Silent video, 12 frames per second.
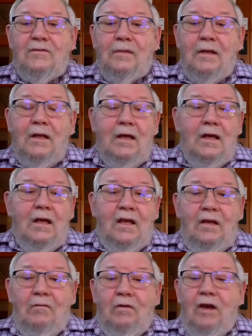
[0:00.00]
So,
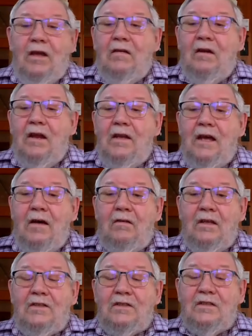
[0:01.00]
anyway, right now
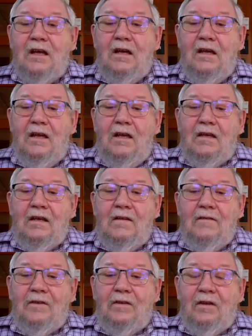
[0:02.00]
at least
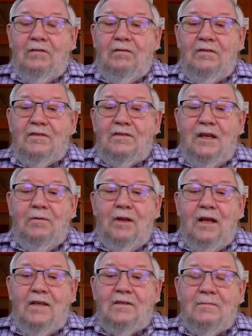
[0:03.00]
kind of feel like we
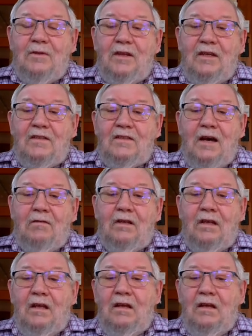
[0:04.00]
stabilized some things out.